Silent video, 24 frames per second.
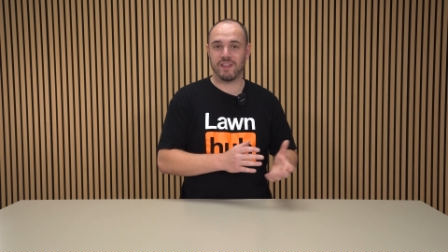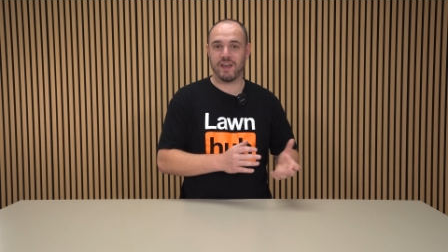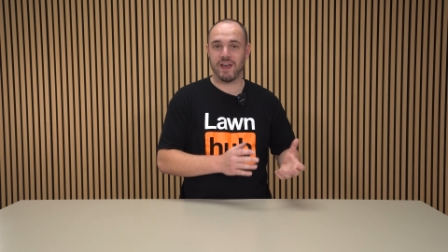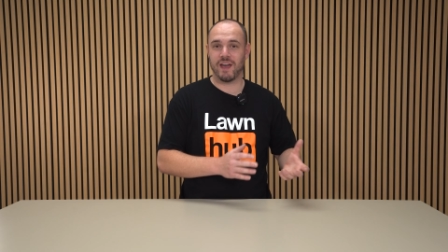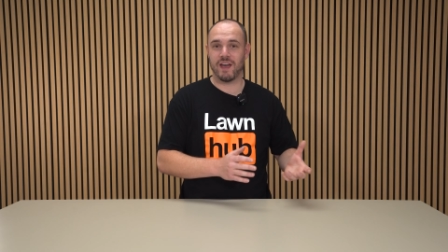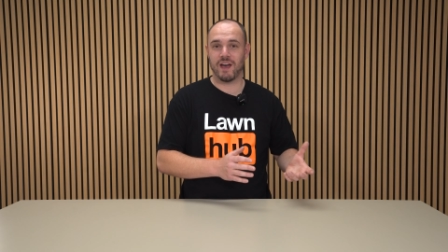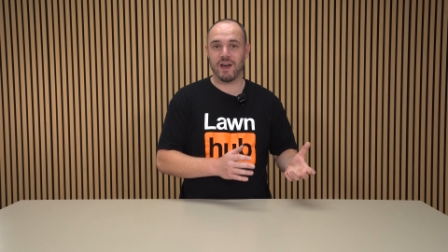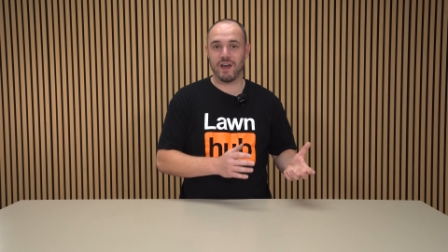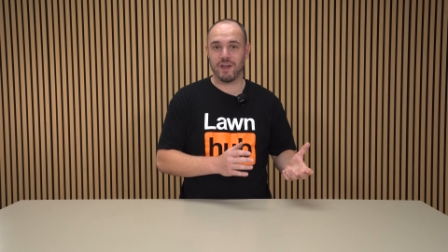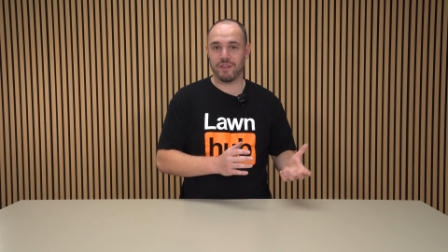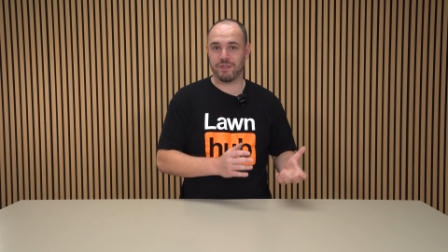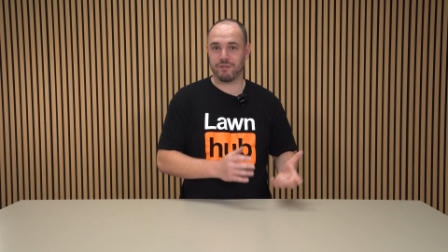they
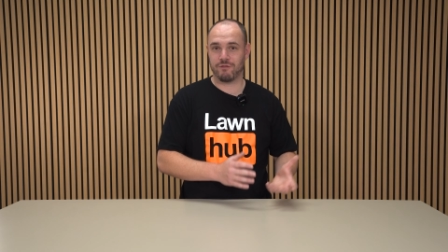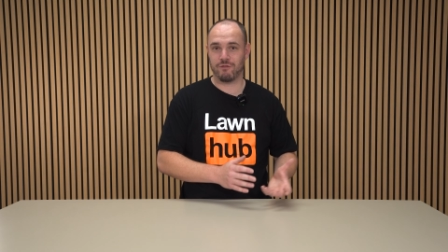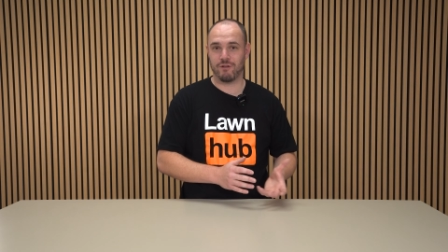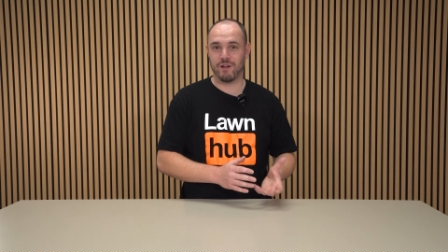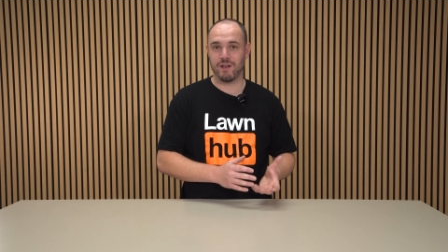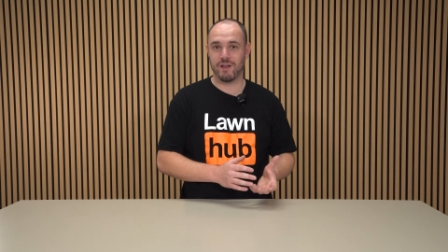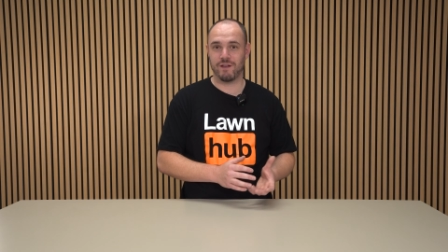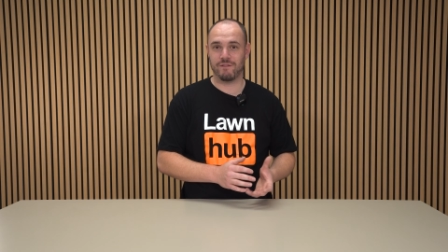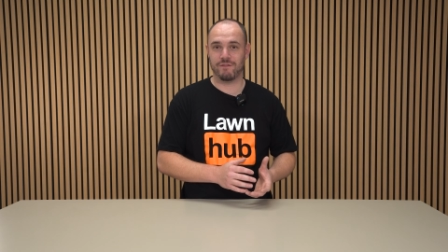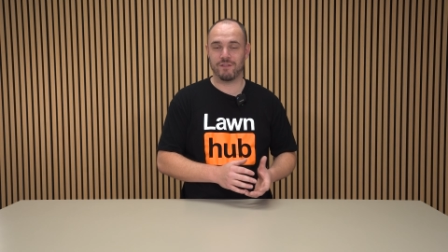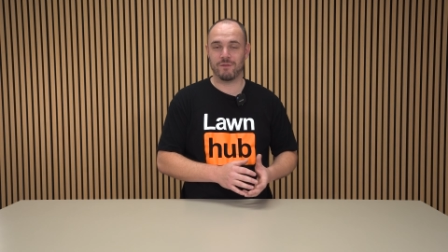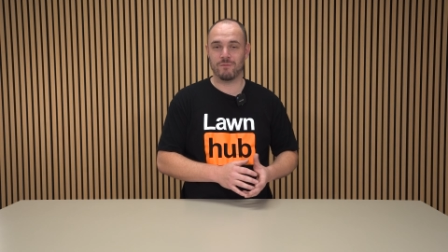are
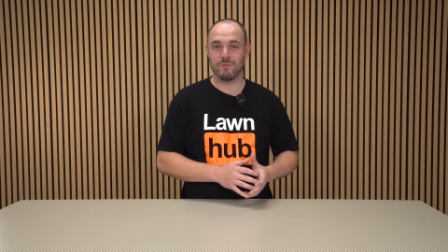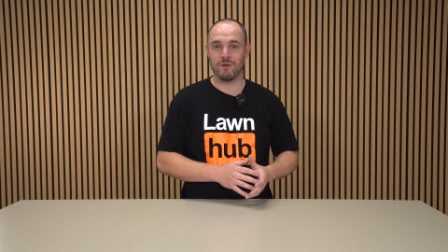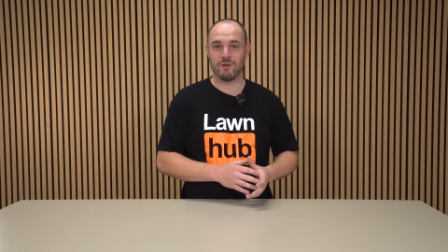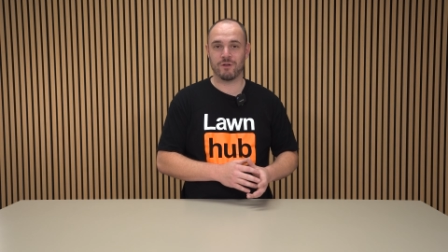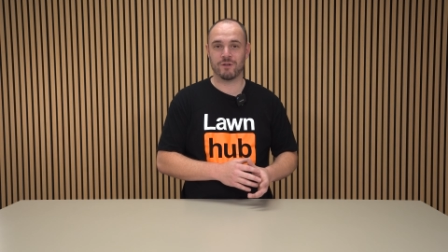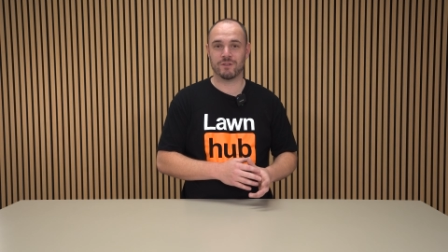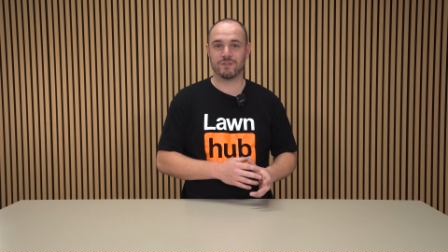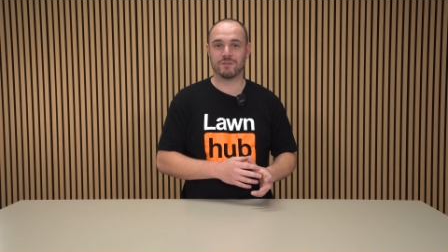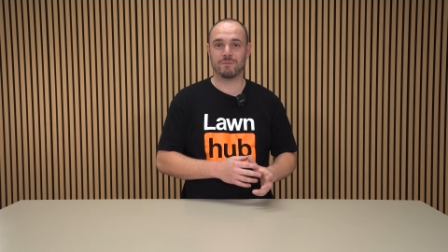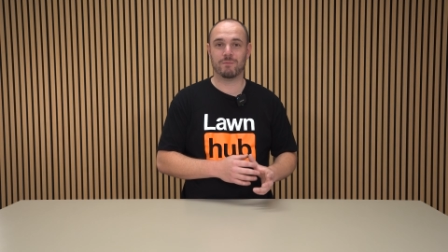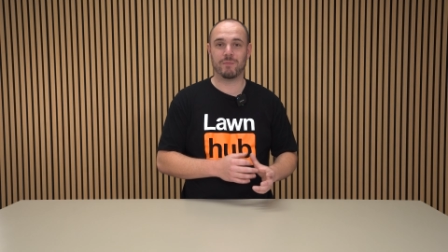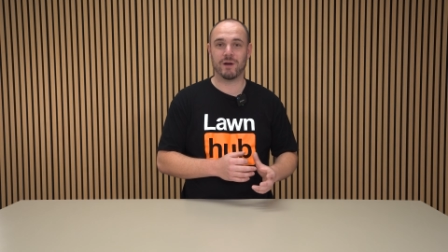3 of the
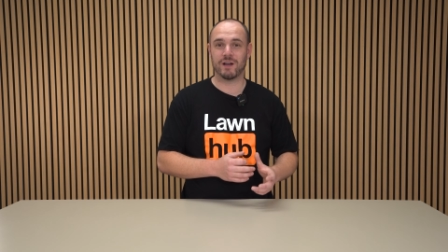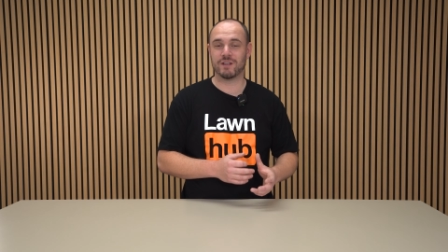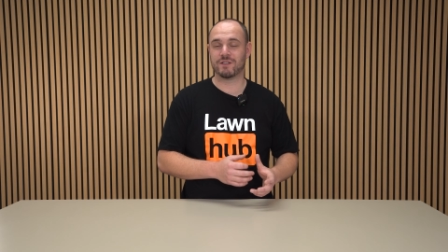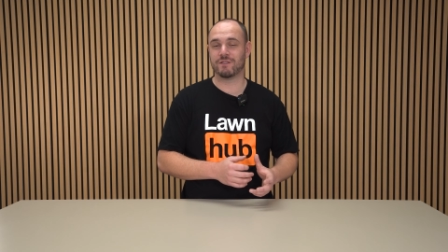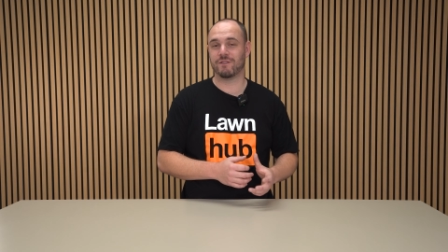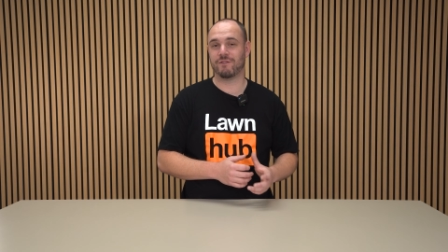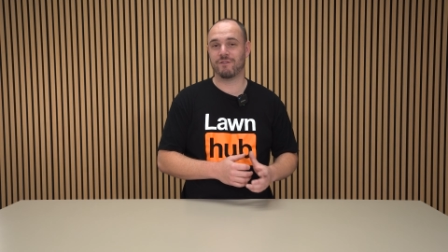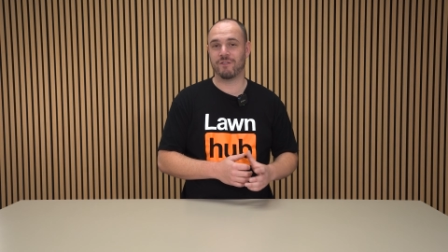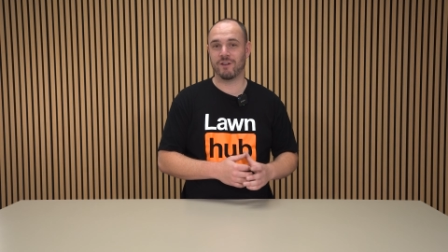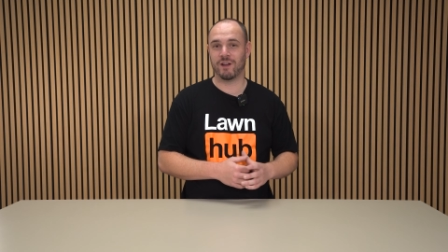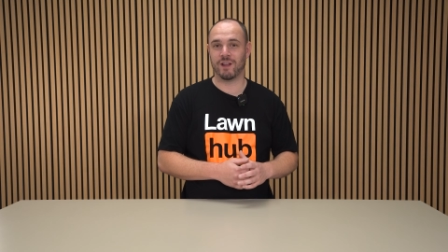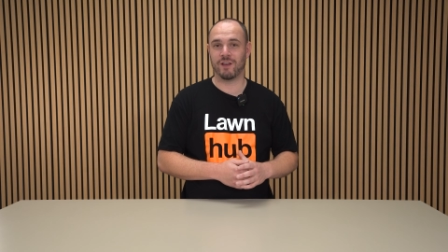most
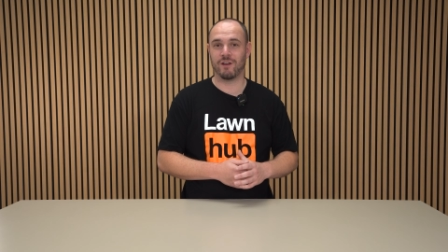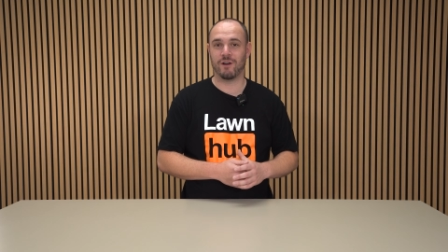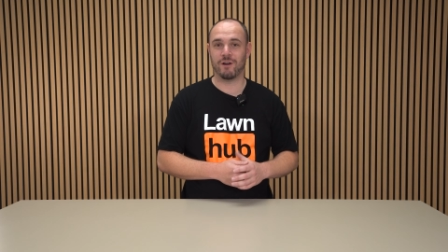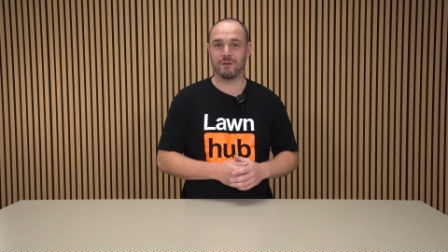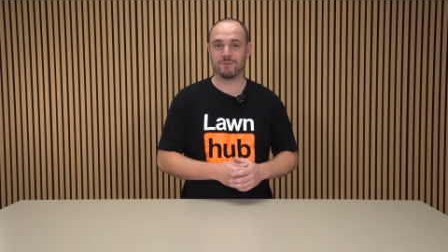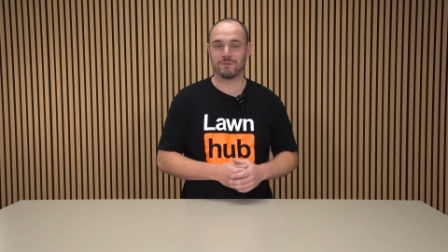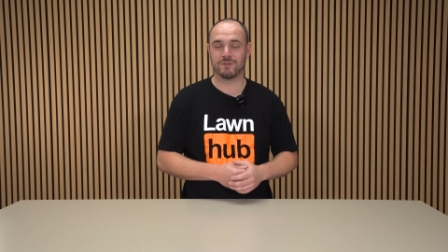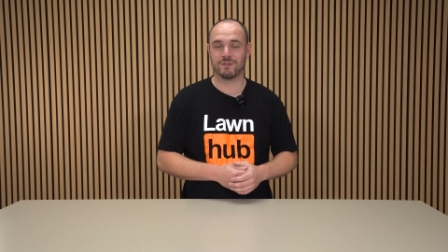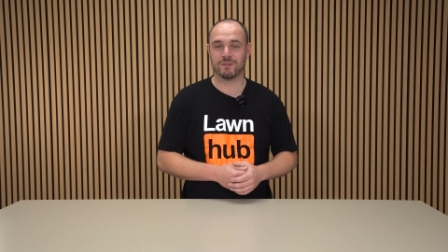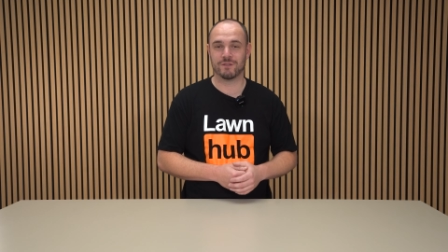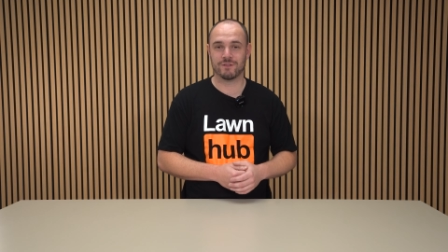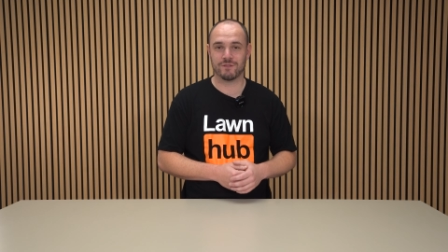budget-friendly
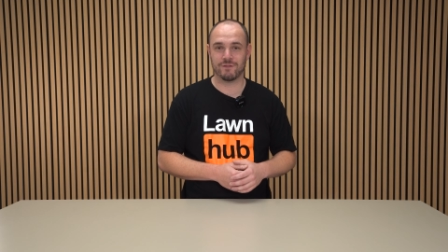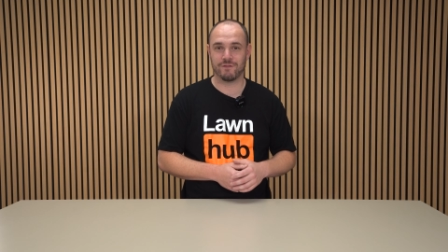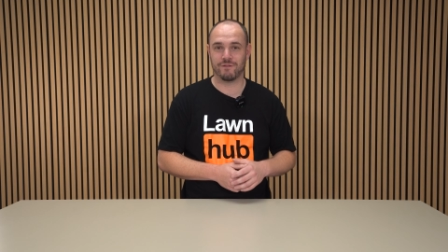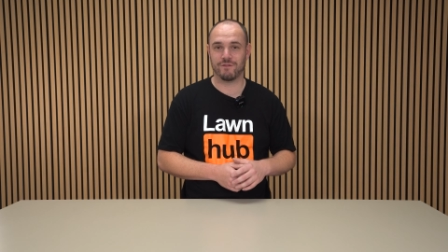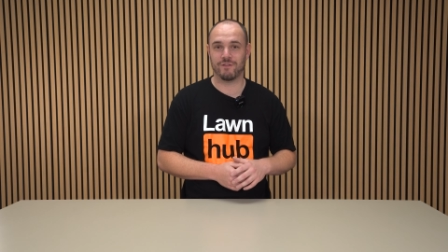option